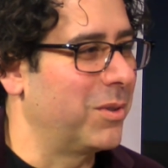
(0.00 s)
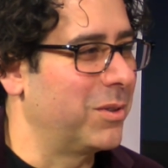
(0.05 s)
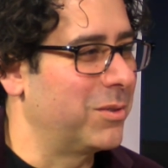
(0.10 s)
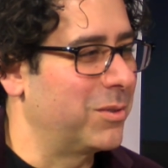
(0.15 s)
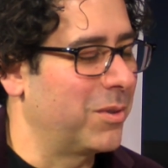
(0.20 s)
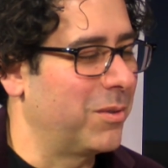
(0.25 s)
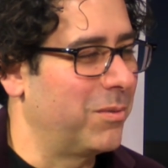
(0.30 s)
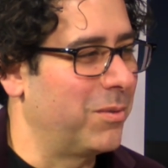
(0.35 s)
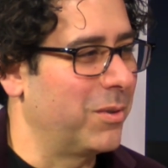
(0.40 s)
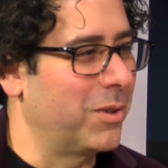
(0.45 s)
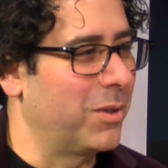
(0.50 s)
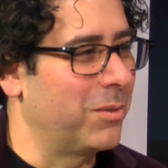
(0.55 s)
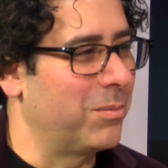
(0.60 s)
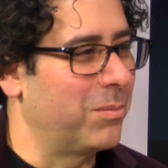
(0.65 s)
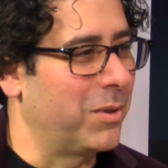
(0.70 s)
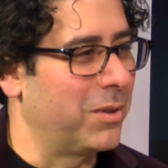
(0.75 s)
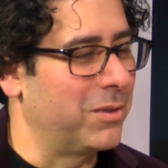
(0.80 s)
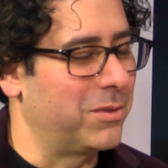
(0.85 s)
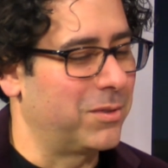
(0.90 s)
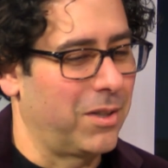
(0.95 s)
So I figured I'd
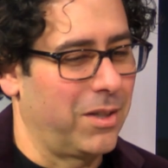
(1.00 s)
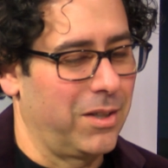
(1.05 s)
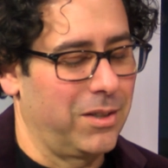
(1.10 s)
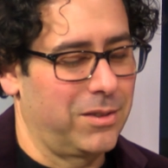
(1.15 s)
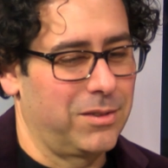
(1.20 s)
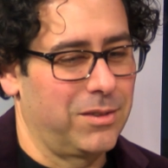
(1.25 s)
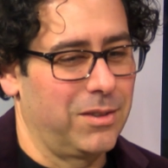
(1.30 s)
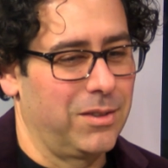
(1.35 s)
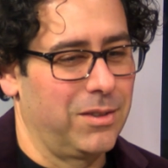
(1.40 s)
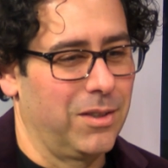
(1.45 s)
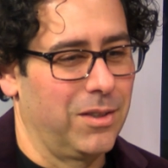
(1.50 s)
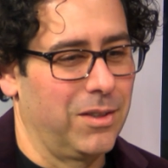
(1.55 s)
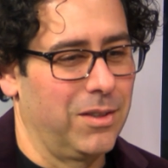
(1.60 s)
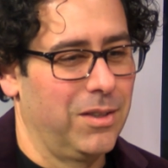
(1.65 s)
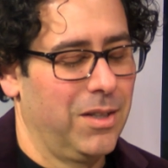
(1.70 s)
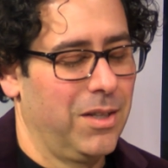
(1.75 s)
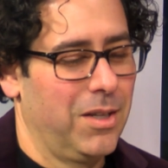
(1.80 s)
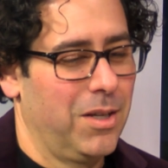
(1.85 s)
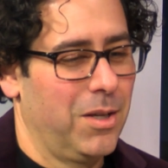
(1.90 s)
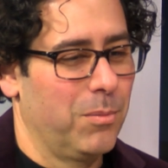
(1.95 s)
play sax. And
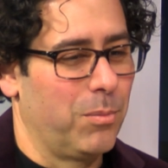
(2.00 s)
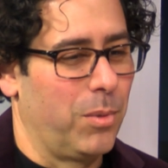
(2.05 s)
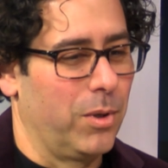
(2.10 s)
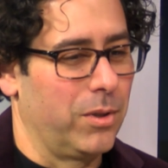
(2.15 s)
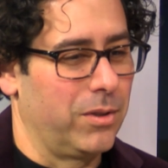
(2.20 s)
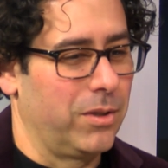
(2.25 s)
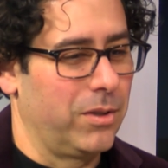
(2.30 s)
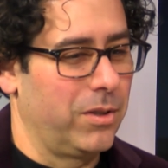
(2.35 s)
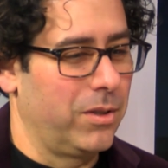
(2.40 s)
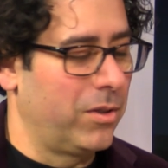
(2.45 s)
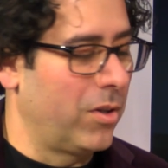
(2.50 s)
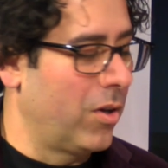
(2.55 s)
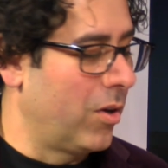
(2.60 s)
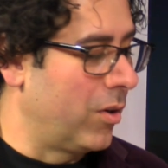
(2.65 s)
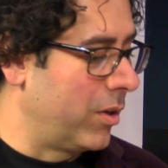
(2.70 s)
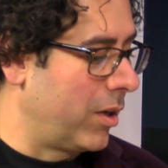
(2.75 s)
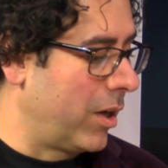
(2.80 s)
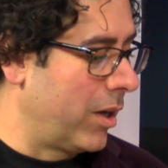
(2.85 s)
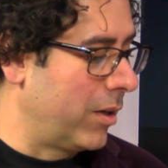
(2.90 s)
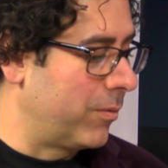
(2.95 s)
but
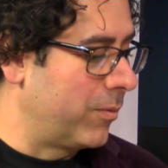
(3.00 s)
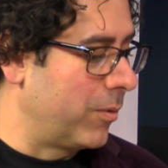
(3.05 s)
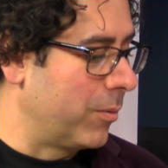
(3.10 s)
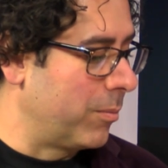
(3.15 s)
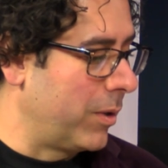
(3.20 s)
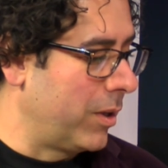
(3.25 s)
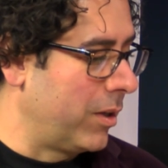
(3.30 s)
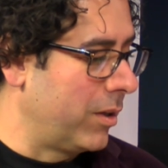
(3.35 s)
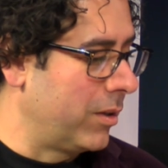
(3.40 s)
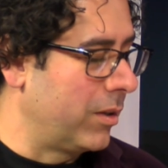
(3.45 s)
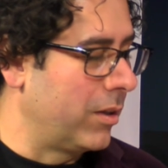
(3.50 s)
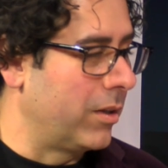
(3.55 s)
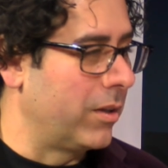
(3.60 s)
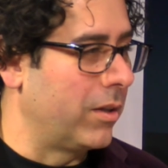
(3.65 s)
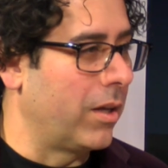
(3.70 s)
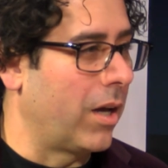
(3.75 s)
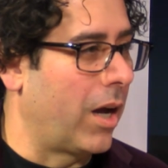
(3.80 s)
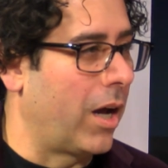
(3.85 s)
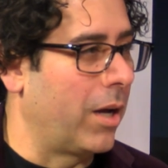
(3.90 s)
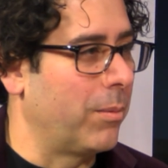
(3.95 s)
no, for me,
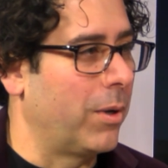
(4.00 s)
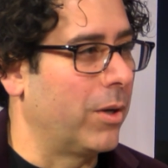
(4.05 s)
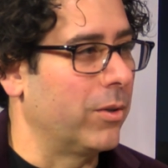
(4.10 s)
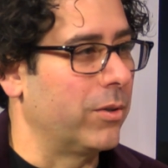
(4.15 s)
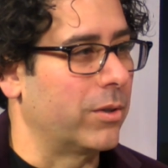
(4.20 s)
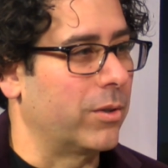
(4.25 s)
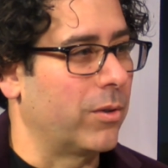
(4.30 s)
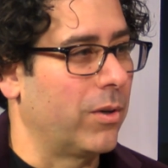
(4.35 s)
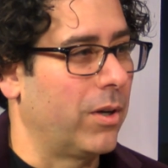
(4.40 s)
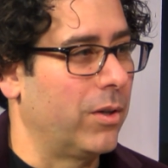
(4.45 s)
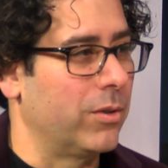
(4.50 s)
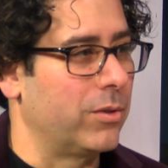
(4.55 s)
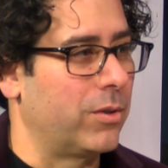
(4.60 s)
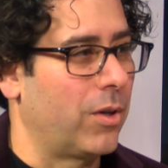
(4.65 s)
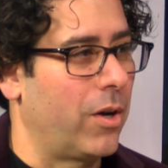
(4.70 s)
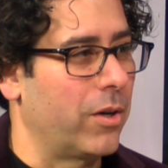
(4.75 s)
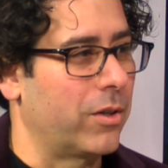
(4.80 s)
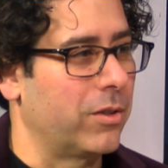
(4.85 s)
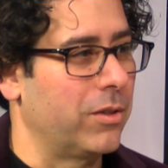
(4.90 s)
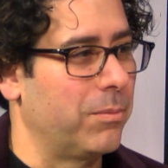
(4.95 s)
I'm out in the crowd
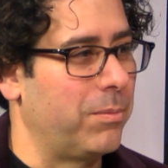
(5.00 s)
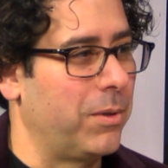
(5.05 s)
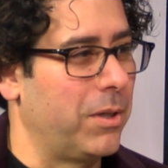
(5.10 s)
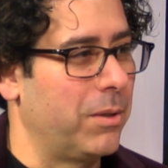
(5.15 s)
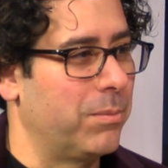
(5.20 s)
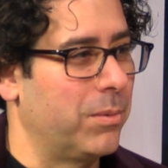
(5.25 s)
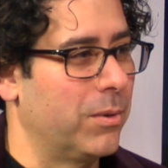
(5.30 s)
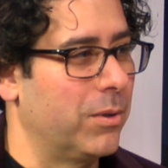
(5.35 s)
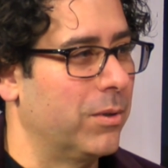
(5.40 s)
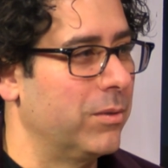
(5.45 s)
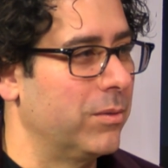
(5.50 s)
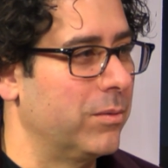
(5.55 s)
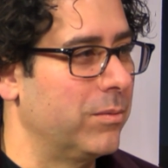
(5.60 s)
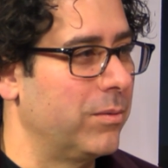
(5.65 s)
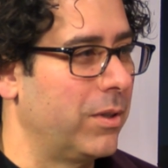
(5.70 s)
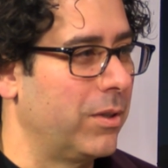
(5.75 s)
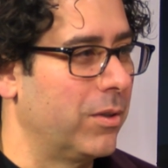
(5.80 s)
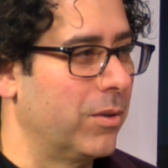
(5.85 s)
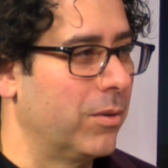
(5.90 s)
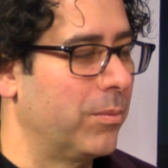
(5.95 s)
talking to people,
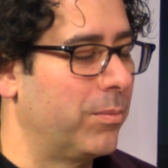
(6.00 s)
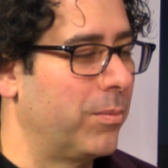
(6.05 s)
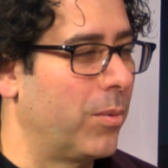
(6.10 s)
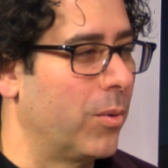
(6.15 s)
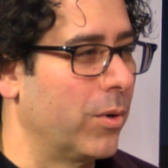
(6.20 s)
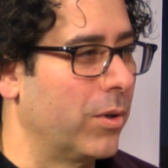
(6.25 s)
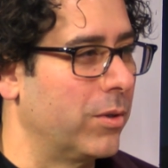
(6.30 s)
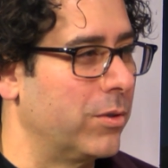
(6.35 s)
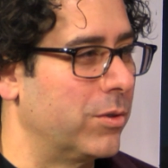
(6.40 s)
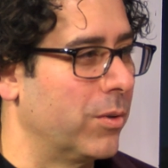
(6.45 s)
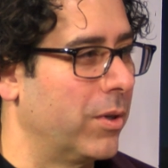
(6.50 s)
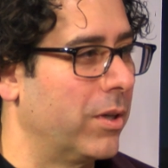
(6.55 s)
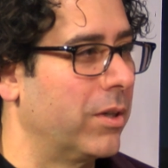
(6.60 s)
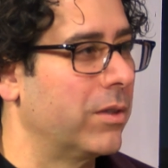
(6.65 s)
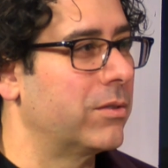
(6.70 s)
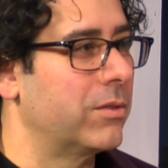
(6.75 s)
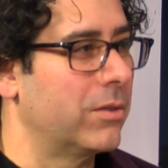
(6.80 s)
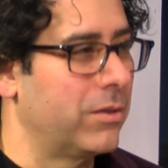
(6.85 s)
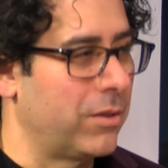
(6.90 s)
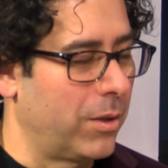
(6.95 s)
pouring
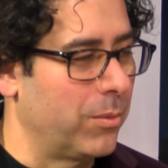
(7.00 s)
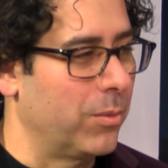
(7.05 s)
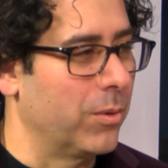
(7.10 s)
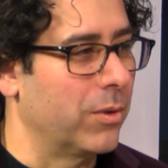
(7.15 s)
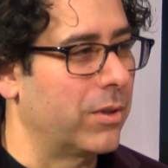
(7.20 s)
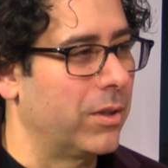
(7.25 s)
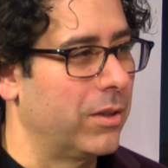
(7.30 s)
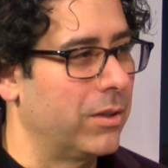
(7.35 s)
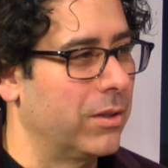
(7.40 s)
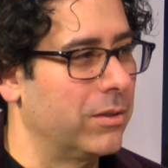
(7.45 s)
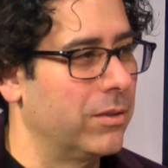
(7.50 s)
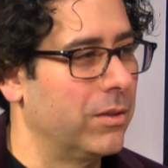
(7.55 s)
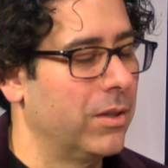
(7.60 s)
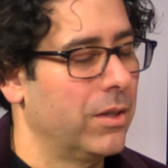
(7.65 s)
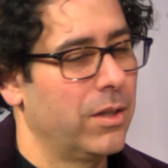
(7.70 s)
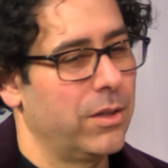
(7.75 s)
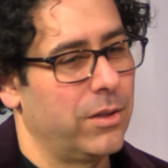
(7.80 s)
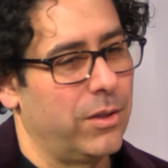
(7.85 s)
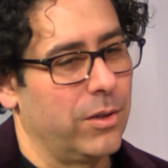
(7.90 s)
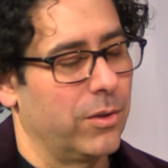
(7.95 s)
drinks and networking, and
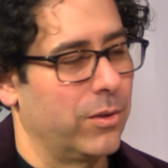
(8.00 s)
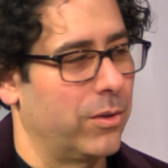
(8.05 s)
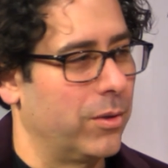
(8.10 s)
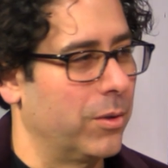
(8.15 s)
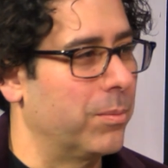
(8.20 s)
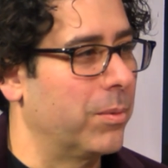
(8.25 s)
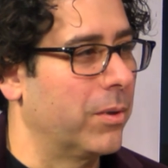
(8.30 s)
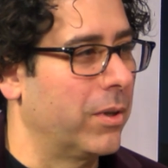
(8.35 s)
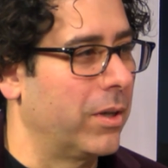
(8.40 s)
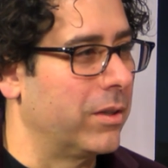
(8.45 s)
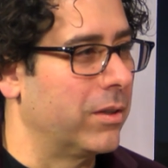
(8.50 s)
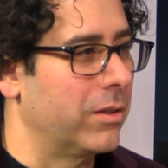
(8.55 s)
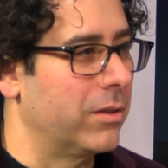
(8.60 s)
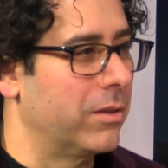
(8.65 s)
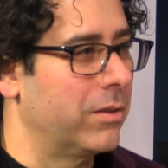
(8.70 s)
they're playing and